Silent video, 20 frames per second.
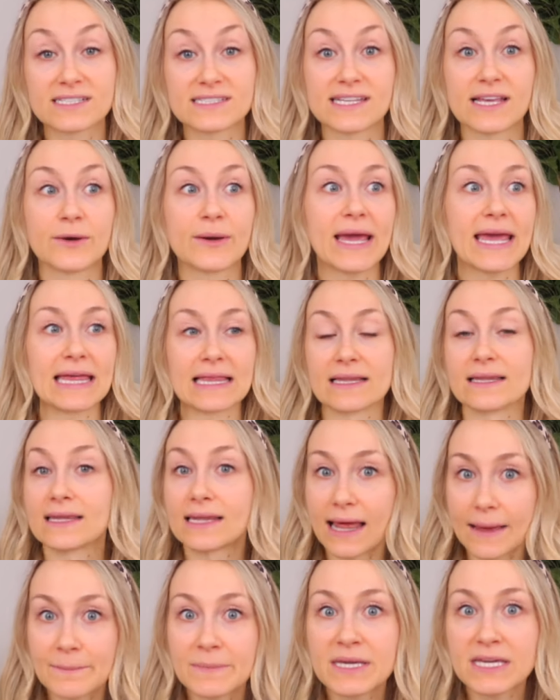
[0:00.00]
to say, okay,
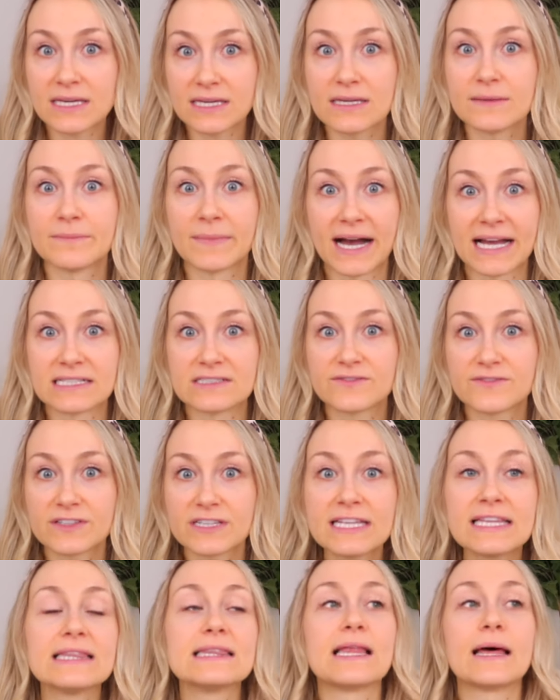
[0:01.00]
let me eat
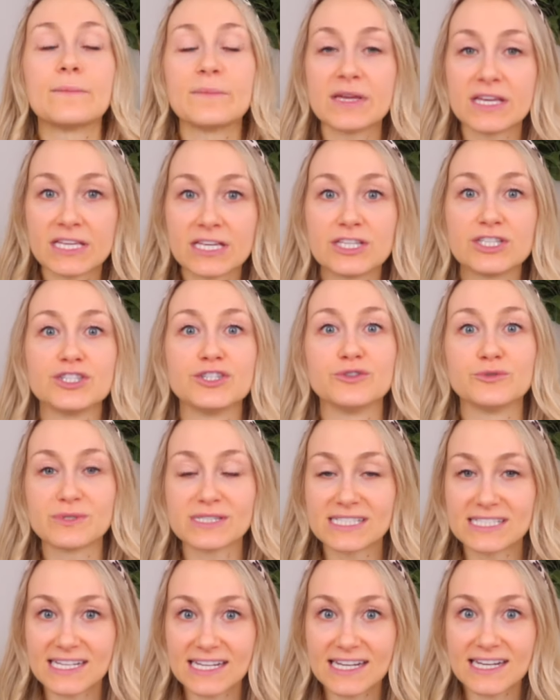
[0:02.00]
mindfully, let me get
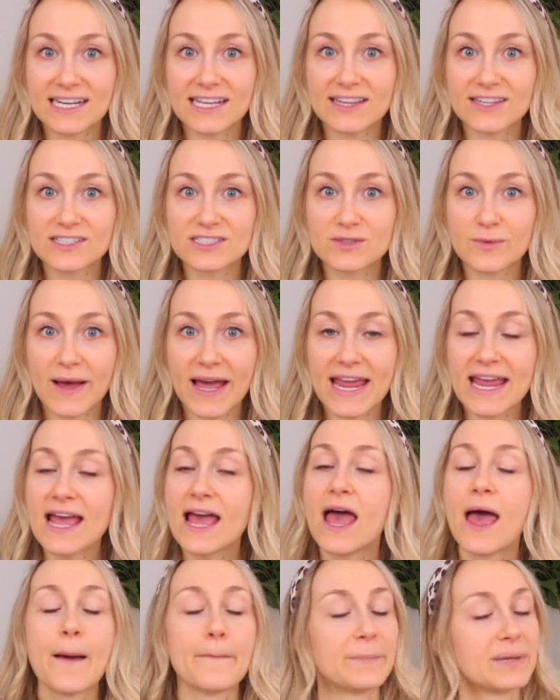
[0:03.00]
used to eating this way,
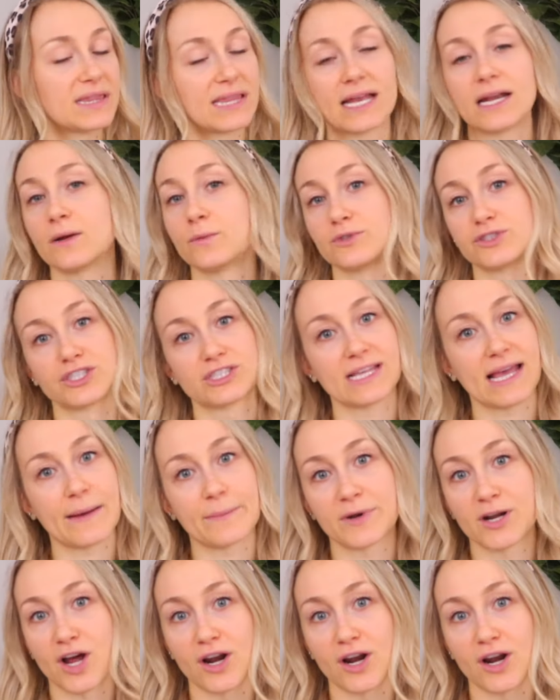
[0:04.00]
but then it will just happen